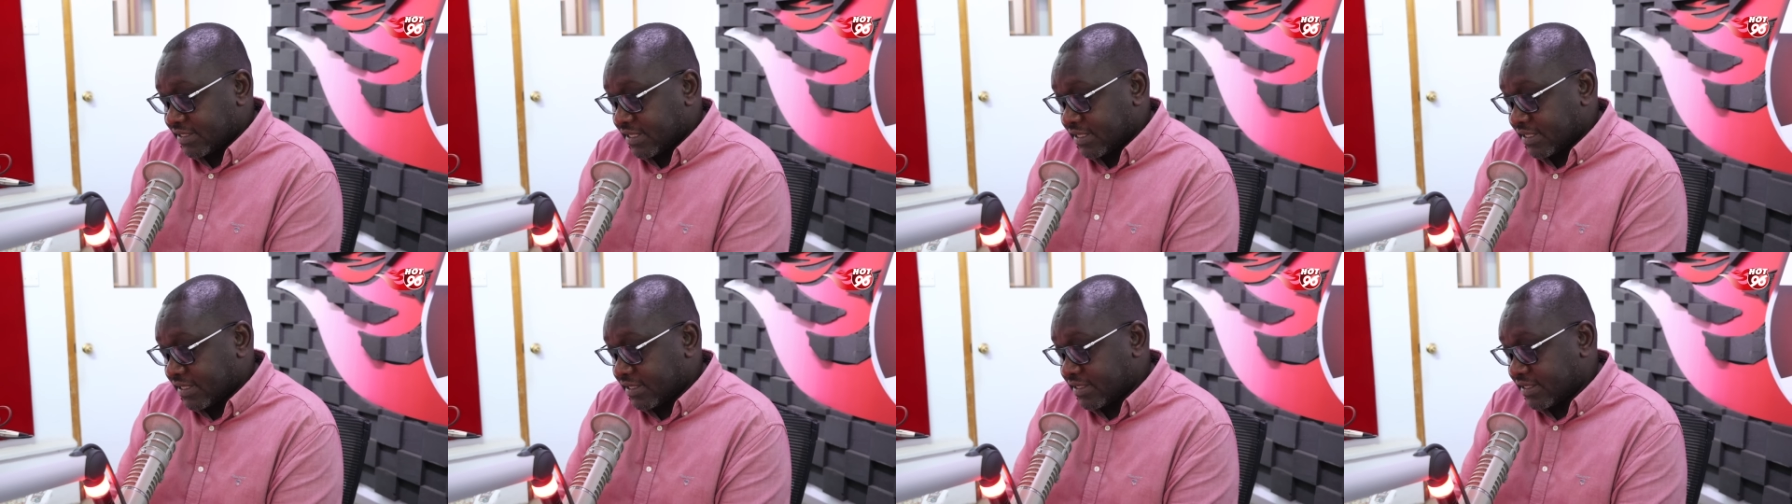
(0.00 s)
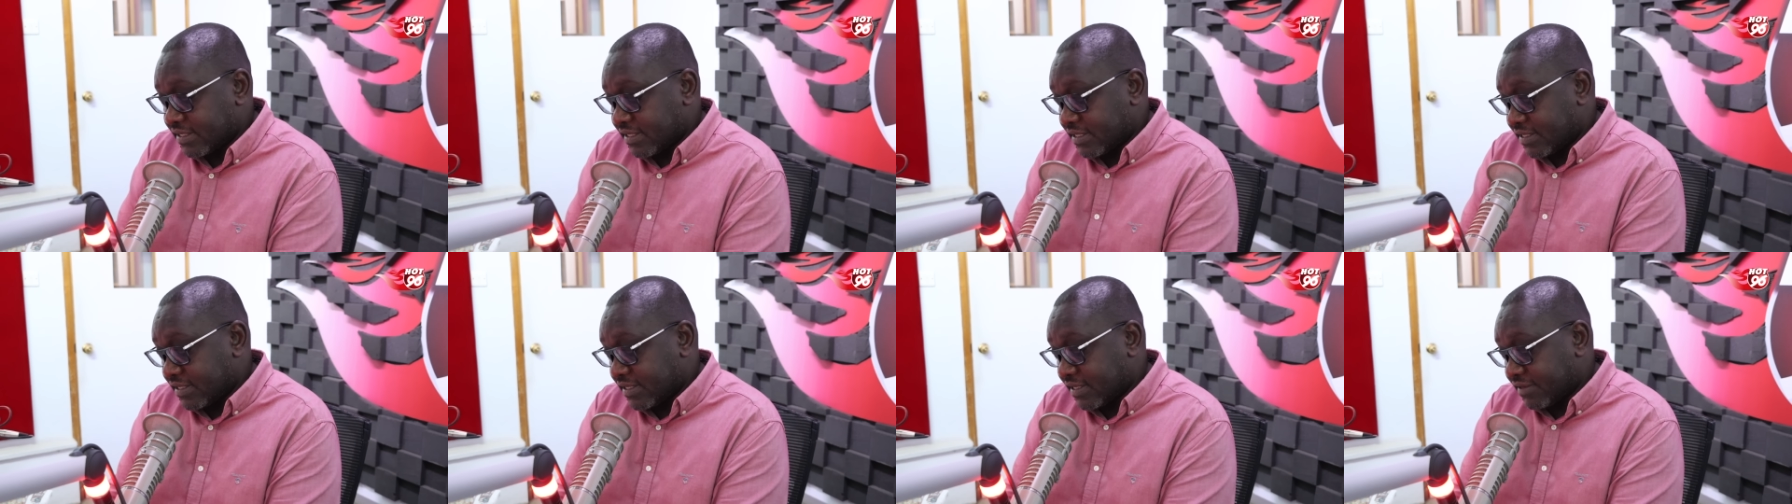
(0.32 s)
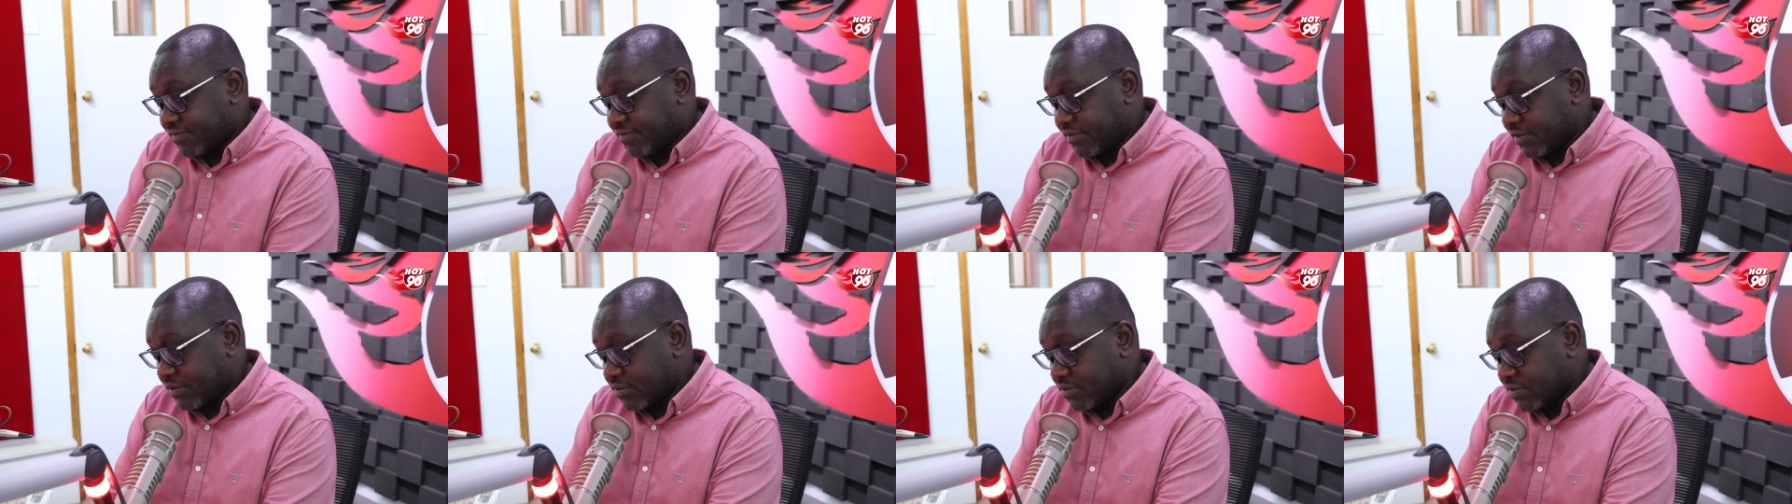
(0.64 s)
uh,
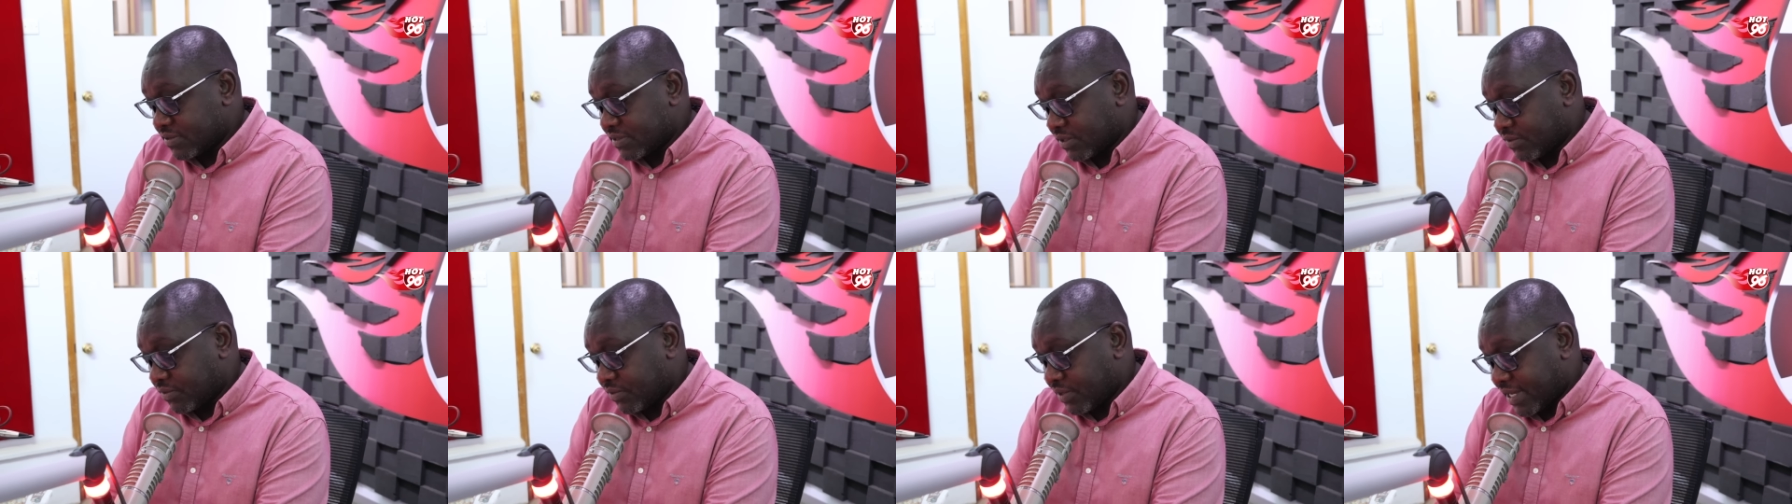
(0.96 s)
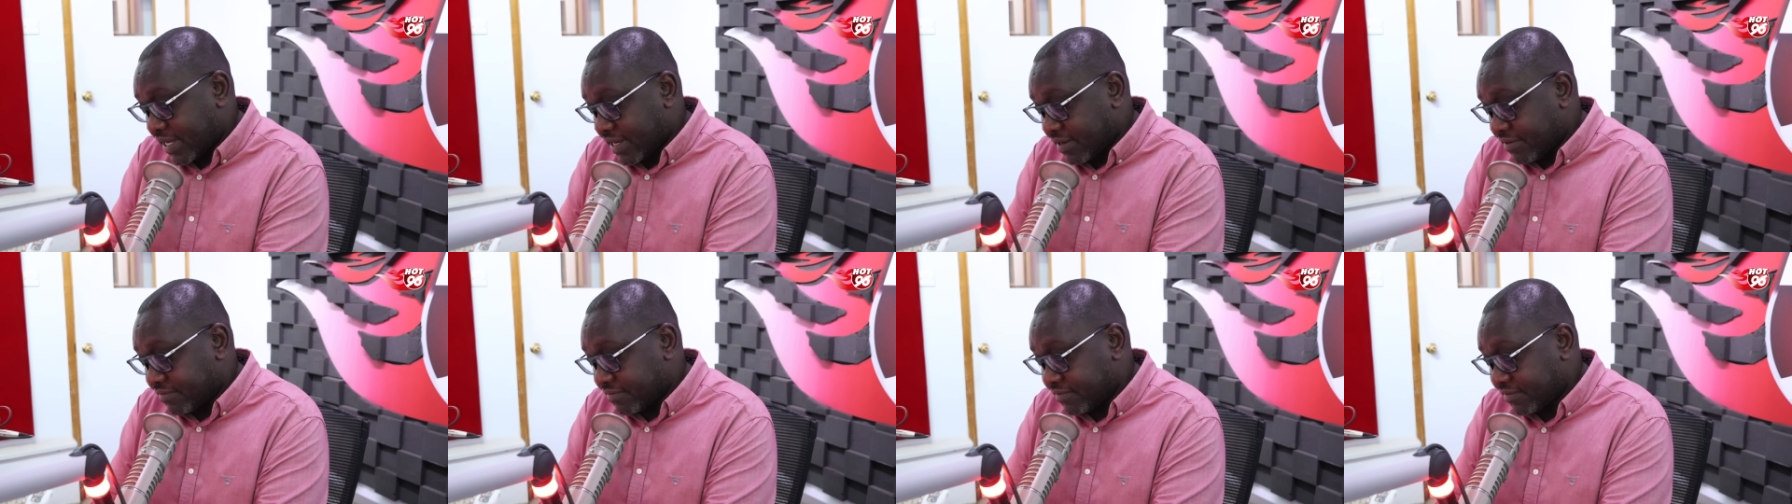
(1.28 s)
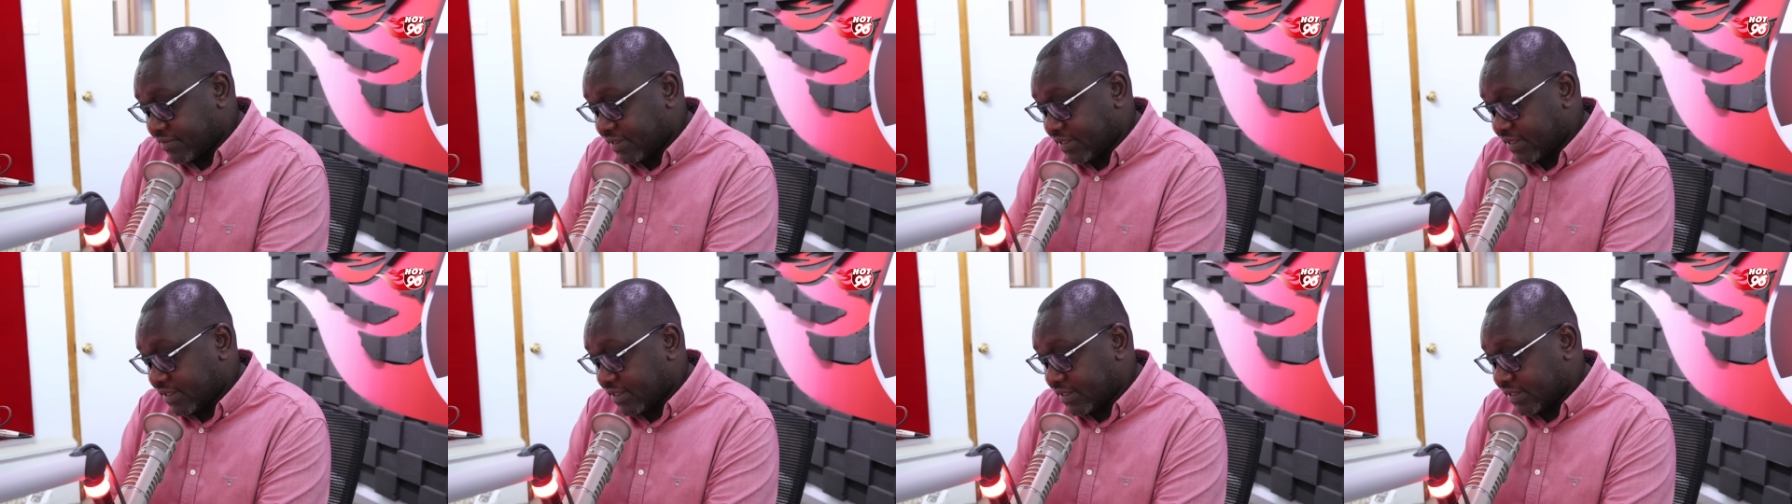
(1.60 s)
Jeff Igunza, we have
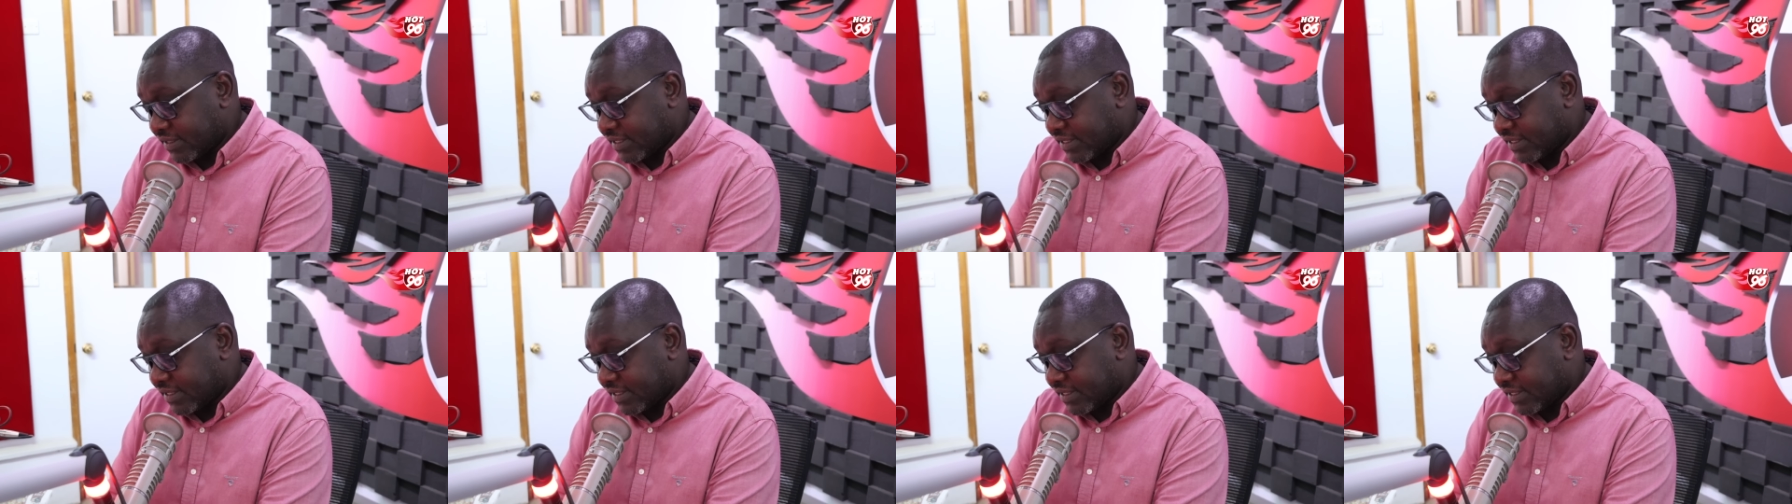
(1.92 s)
yeah.